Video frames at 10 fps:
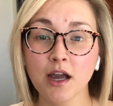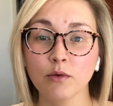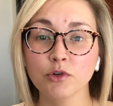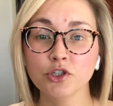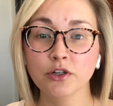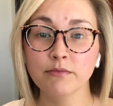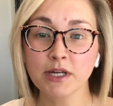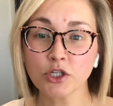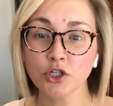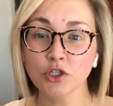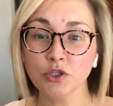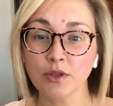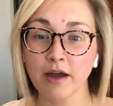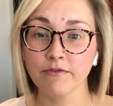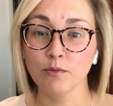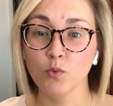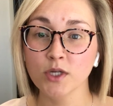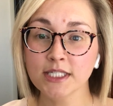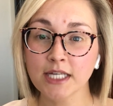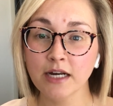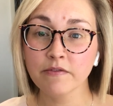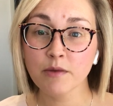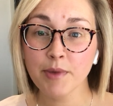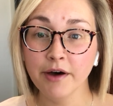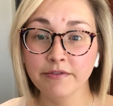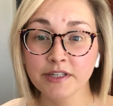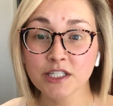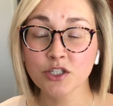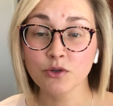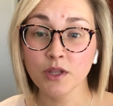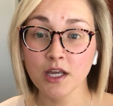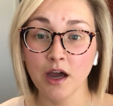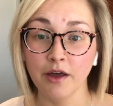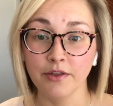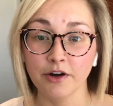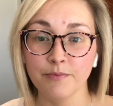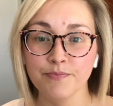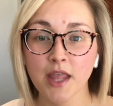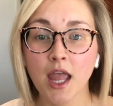I want you to make sure you do that from one side of the pelvis to the other.